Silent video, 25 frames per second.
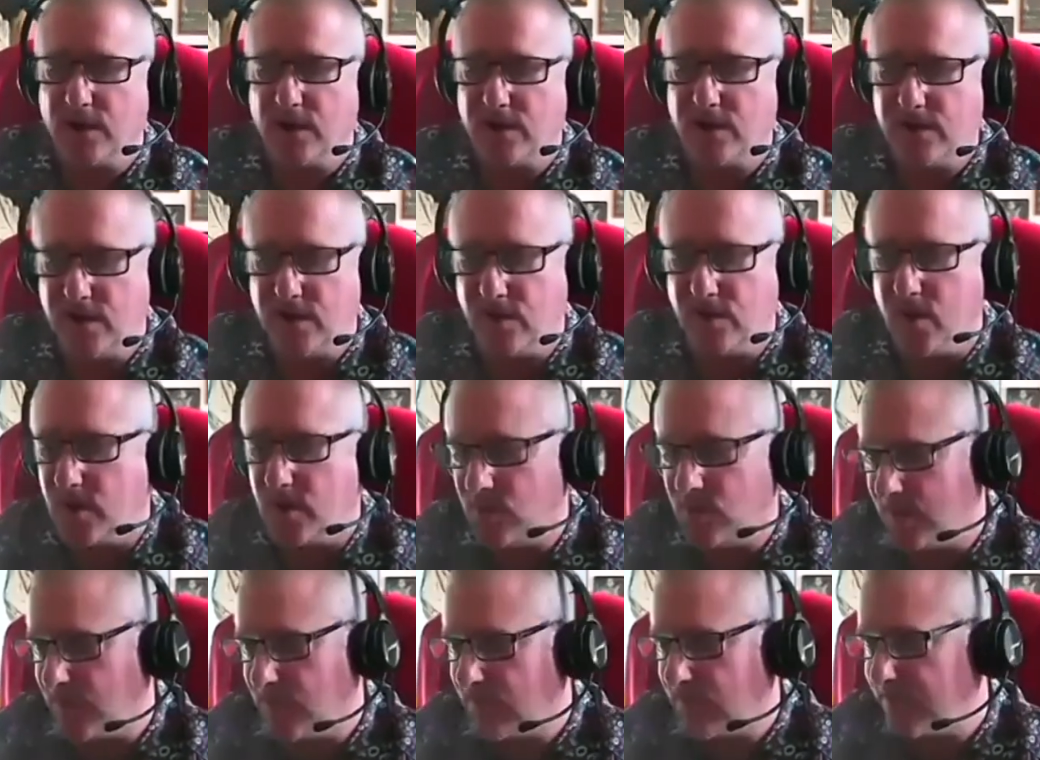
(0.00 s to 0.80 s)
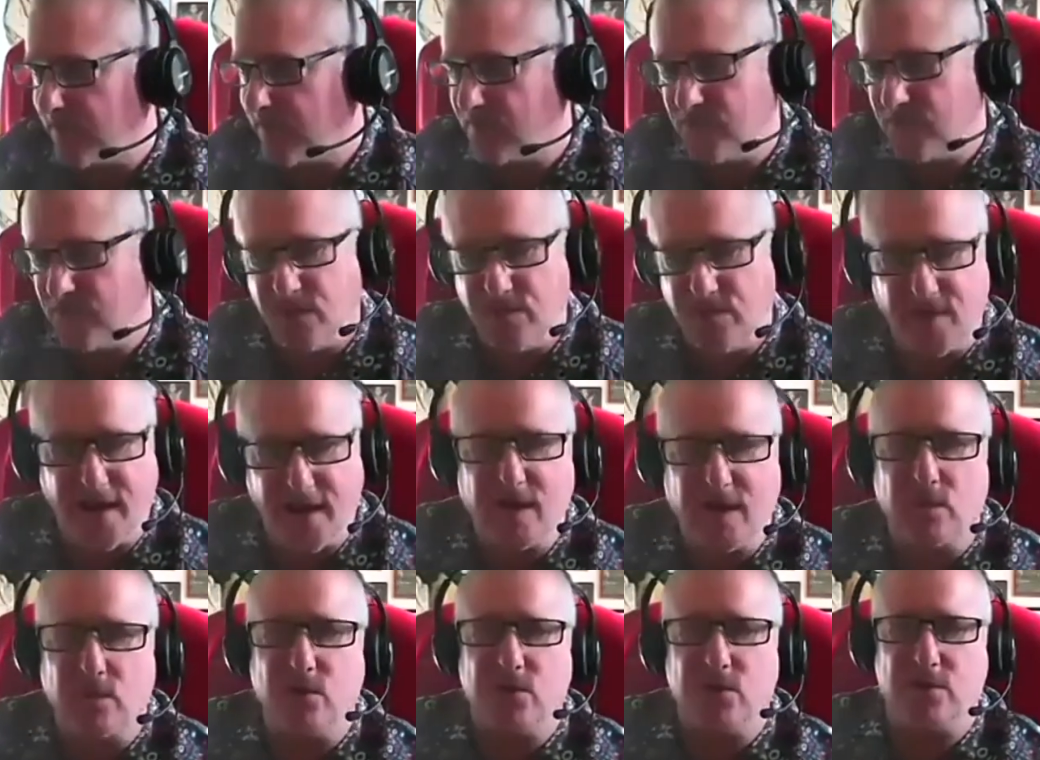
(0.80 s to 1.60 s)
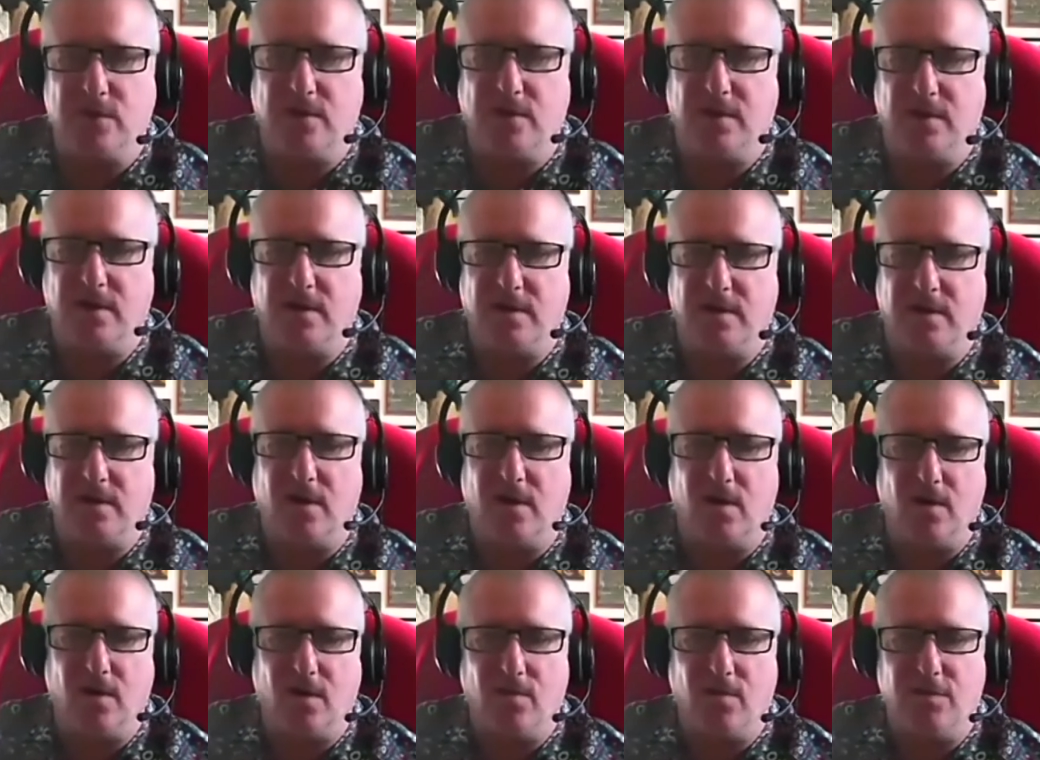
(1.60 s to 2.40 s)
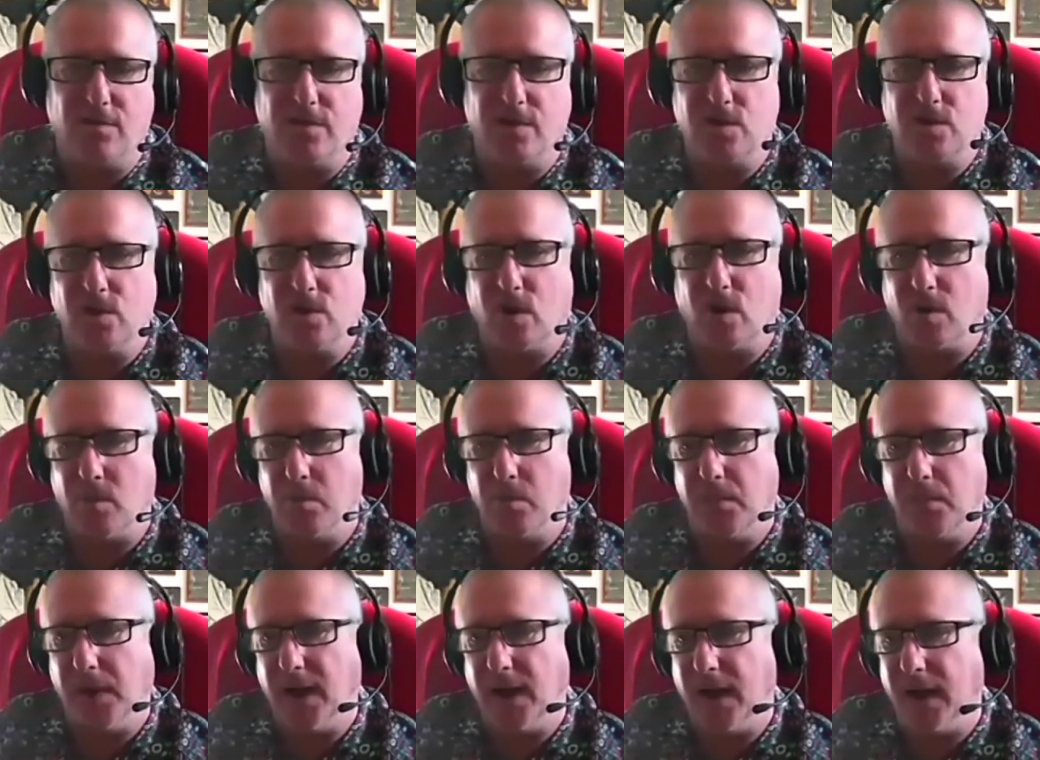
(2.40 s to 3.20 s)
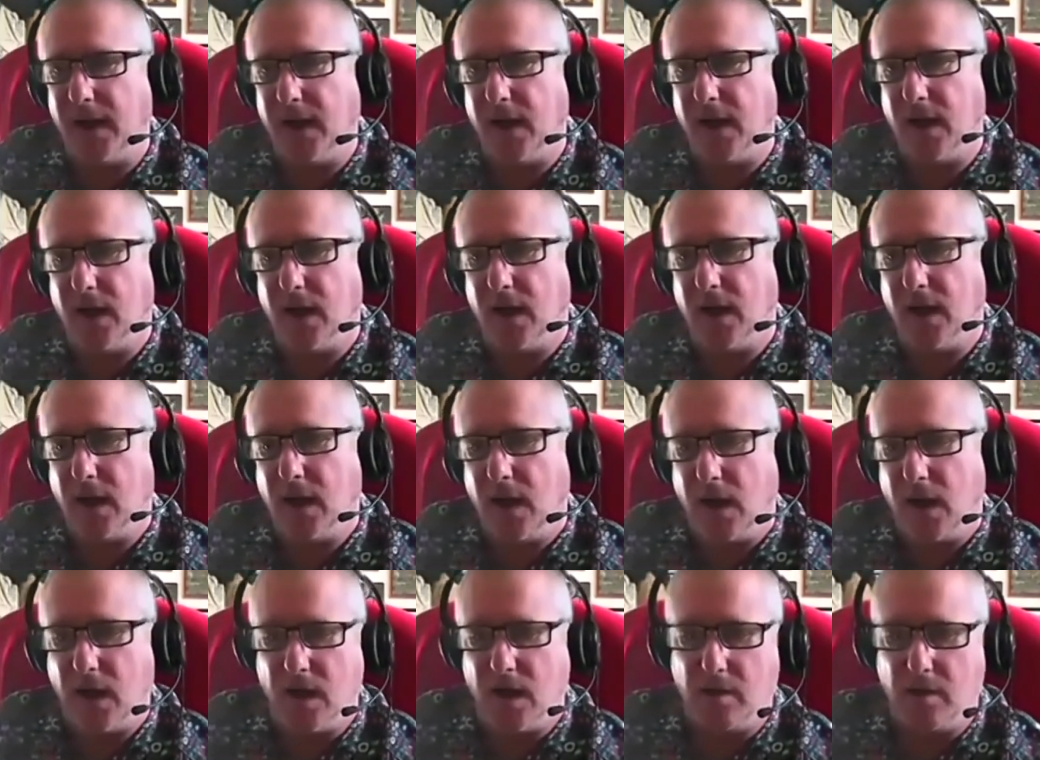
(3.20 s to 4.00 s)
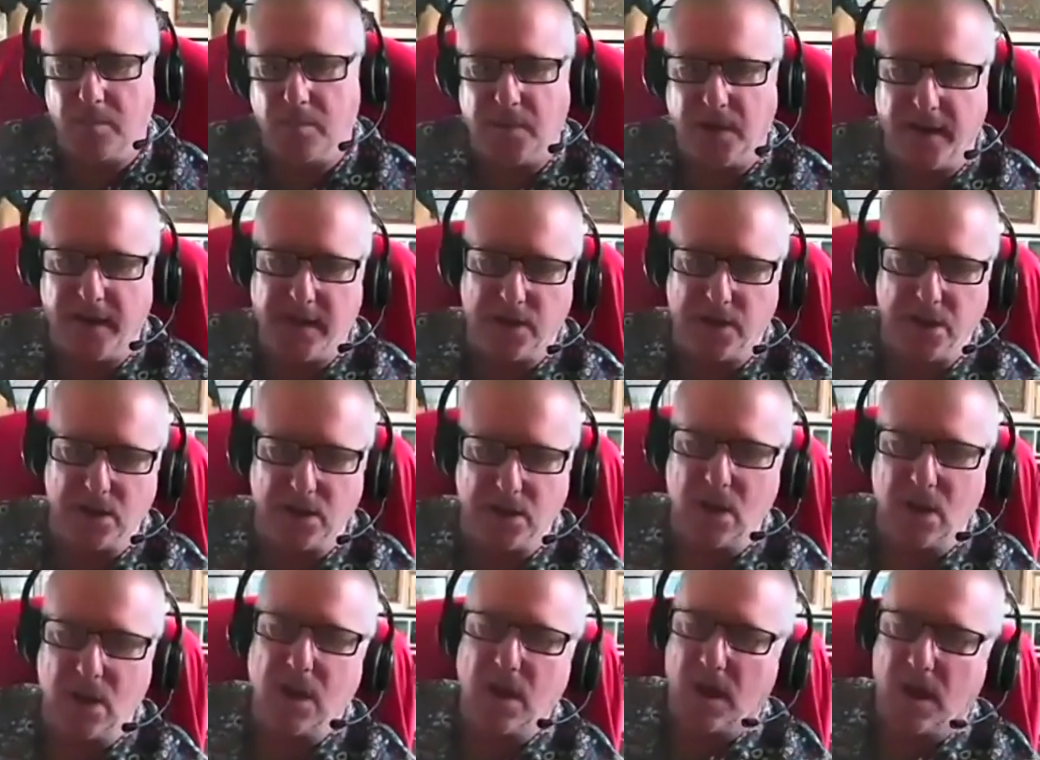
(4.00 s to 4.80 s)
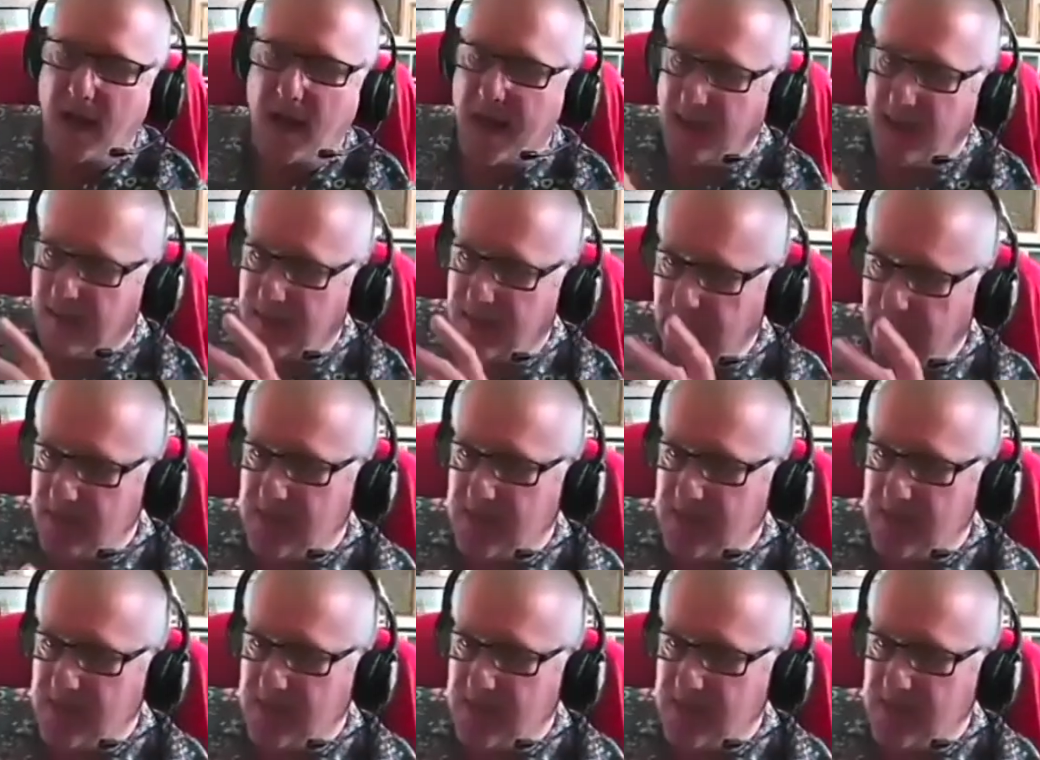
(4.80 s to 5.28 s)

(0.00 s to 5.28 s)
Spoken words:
250,000 of the top 1 million home pages. And these